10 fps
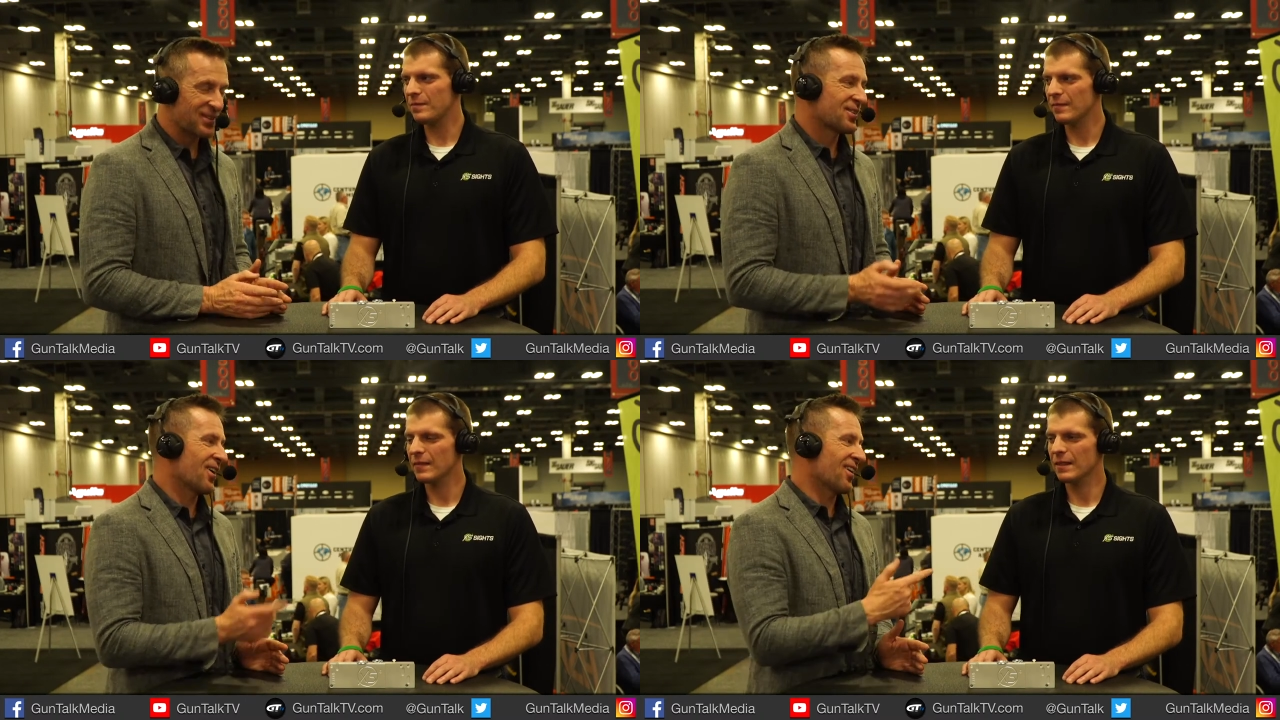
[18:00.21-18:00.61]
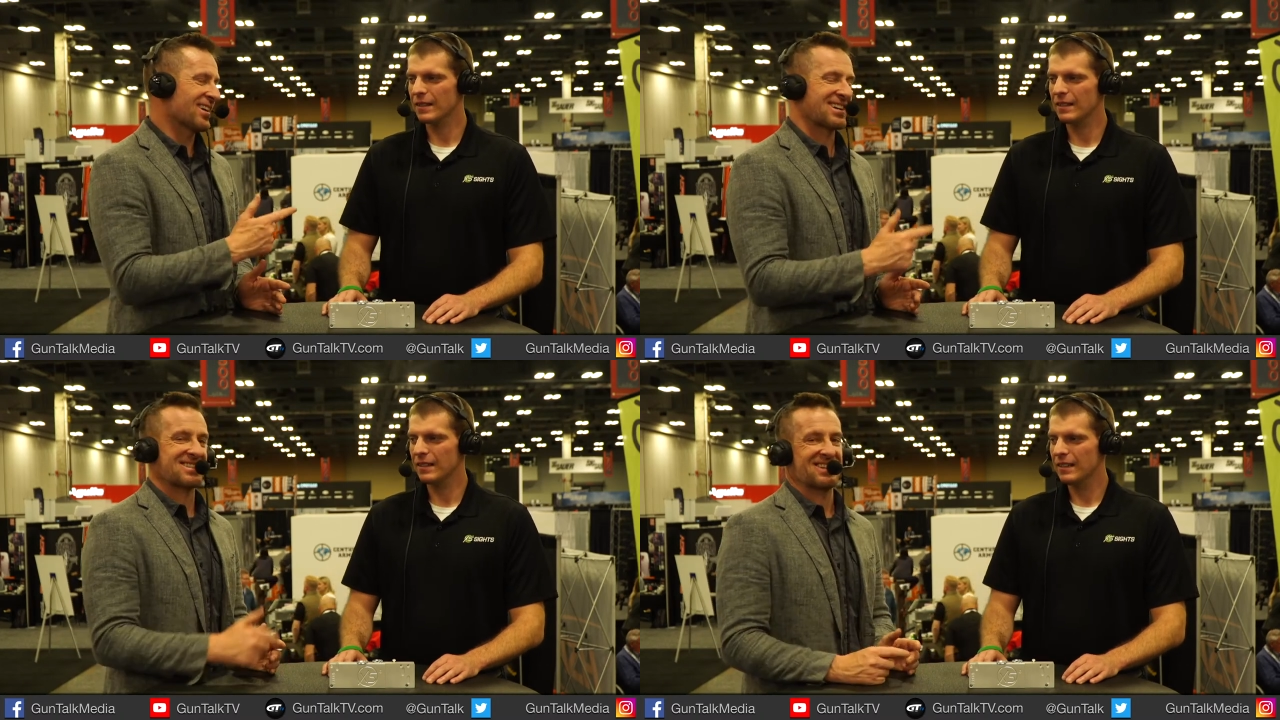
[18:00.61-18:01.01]
Speaker 1: you can call
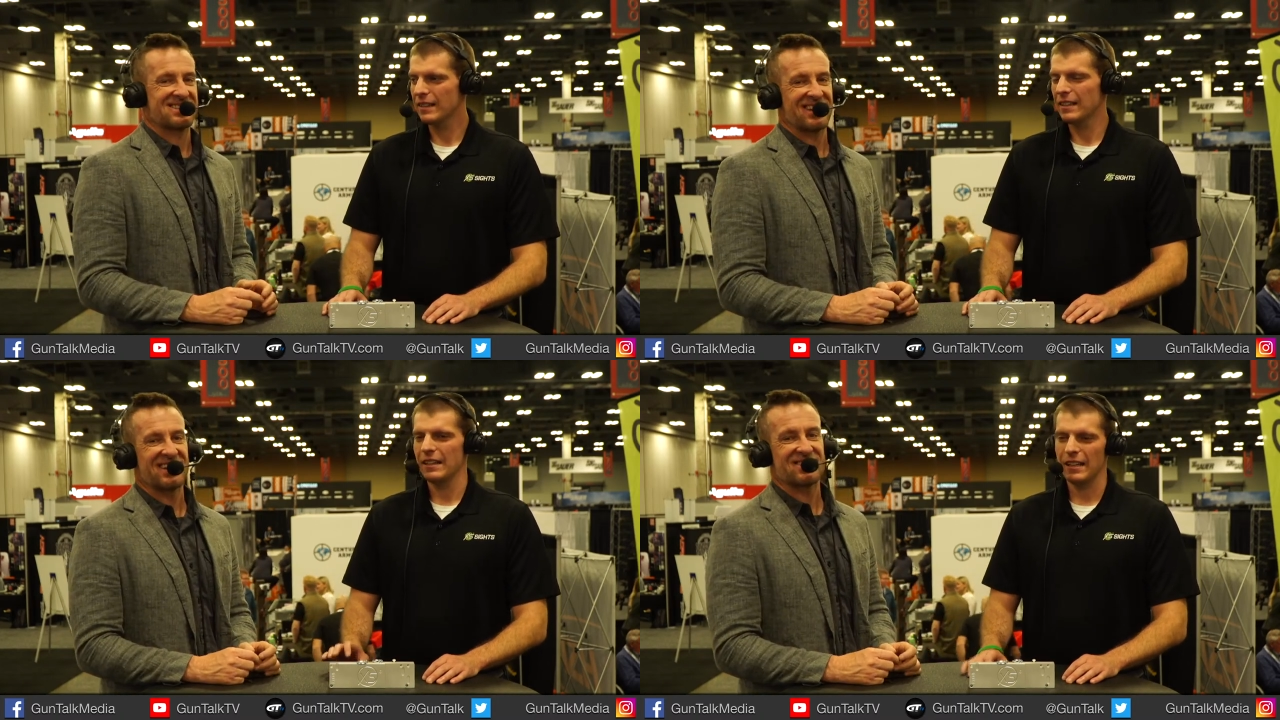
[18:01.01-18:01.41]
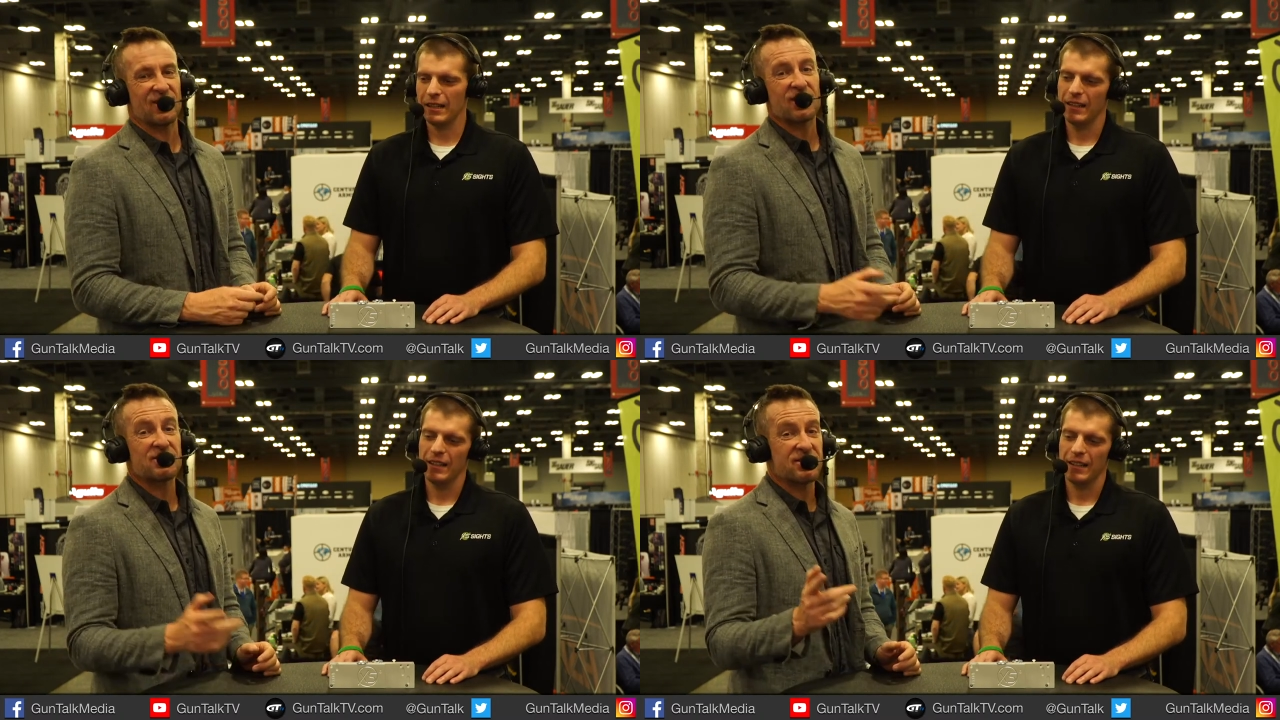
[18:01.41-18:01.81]
XS Sights.
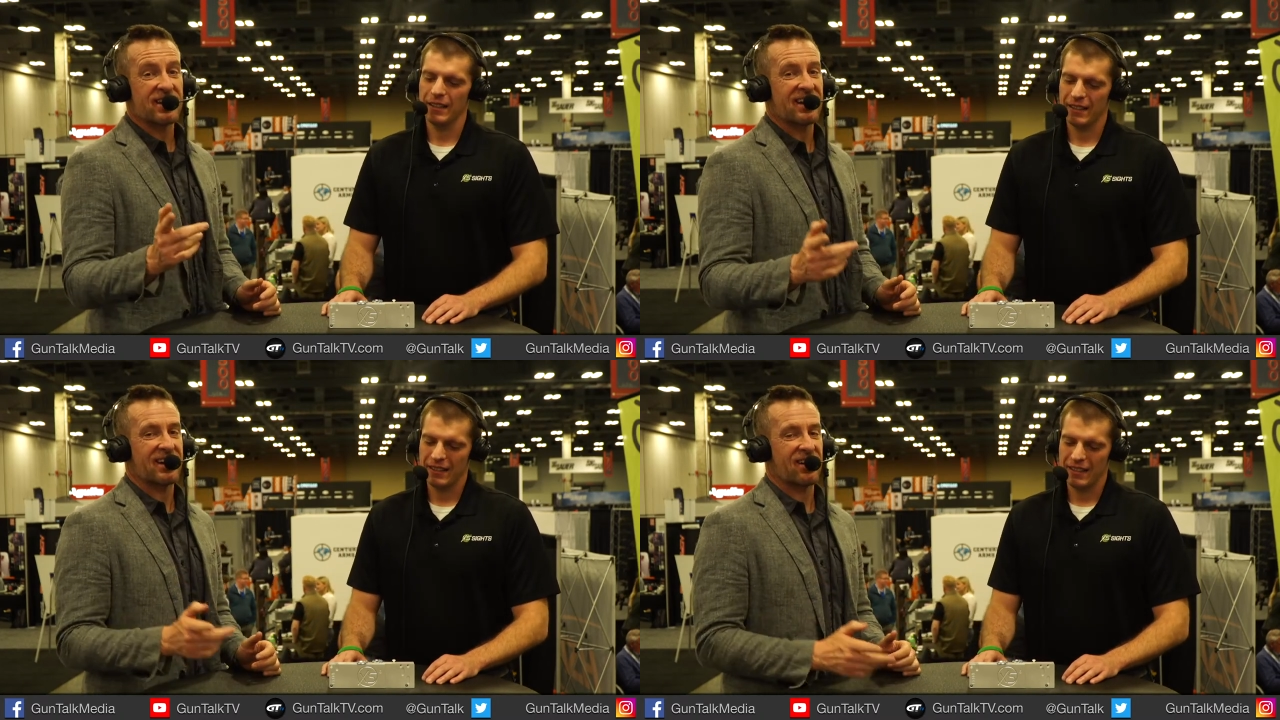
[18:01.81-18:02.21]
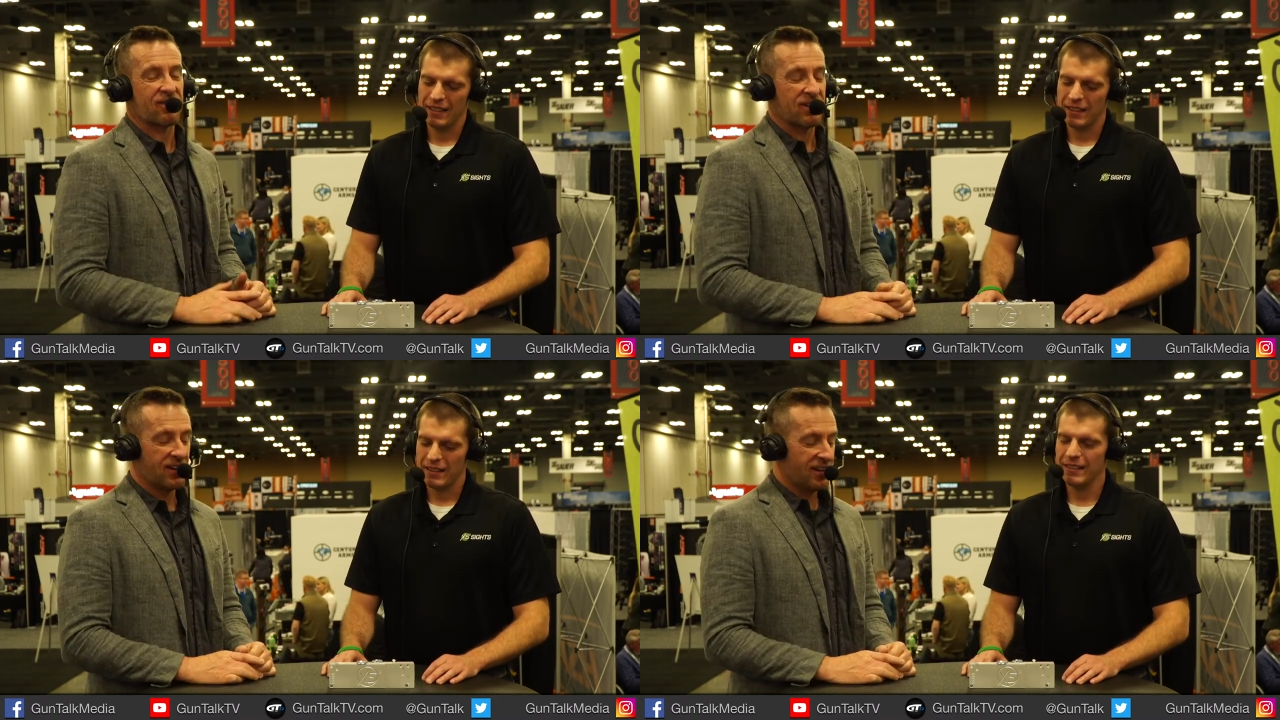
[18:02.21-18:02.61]
They'll get you taken care
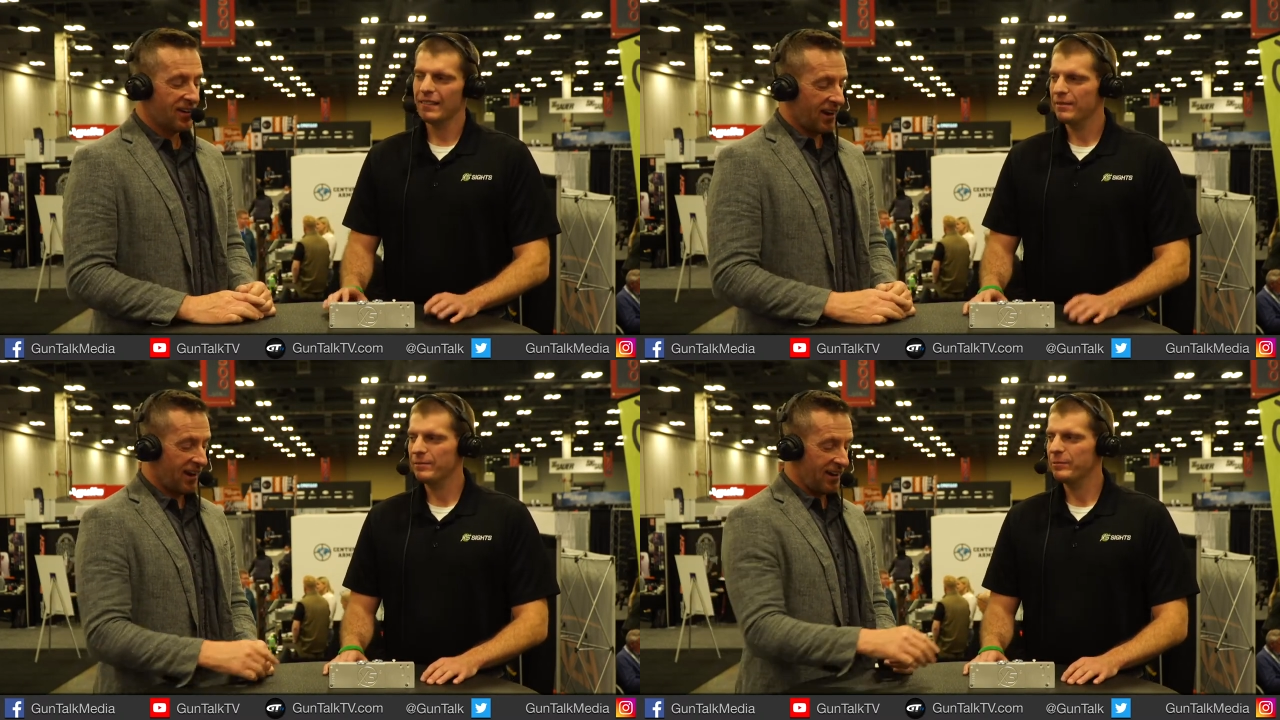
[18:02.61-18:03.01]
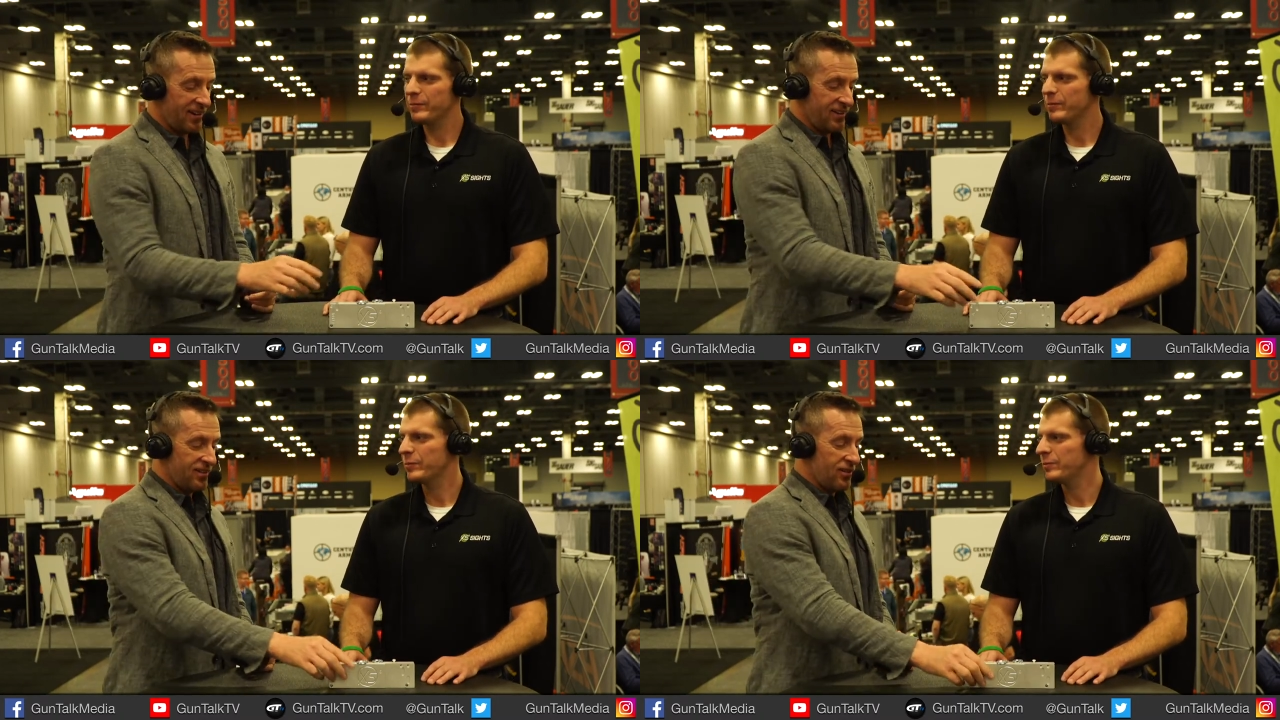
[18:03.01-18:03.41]
of.
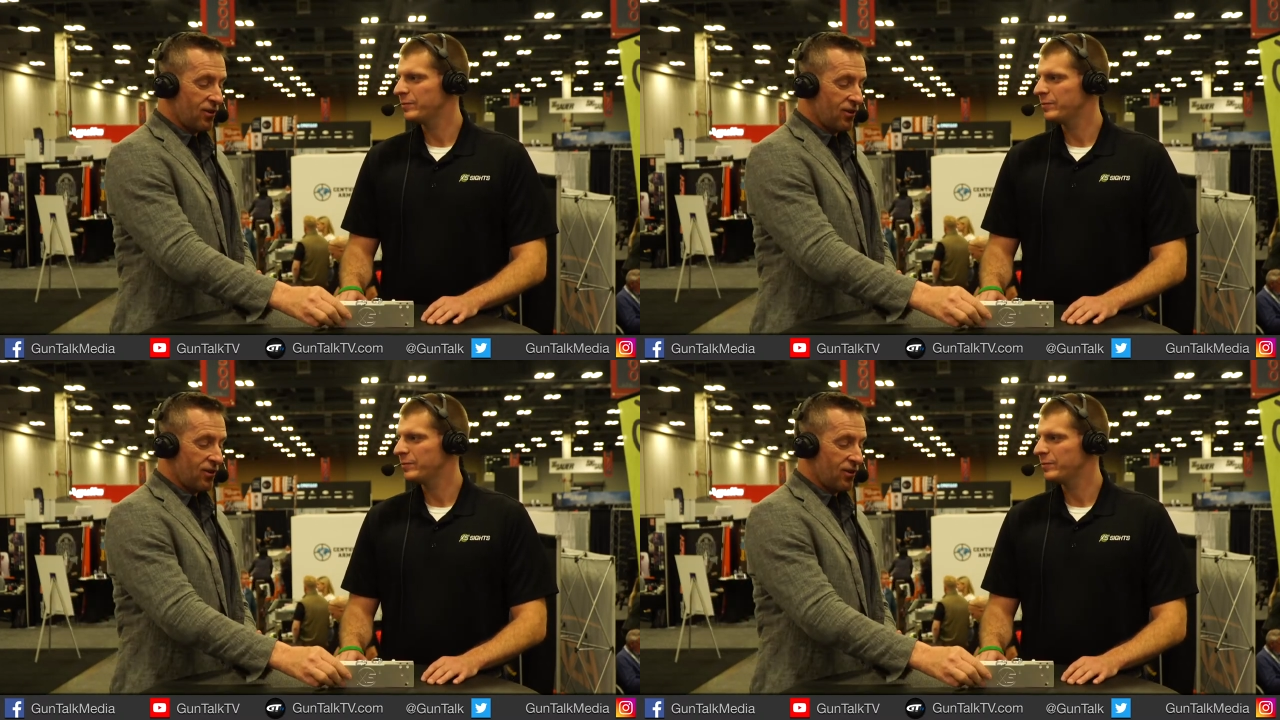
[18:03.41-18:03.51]
And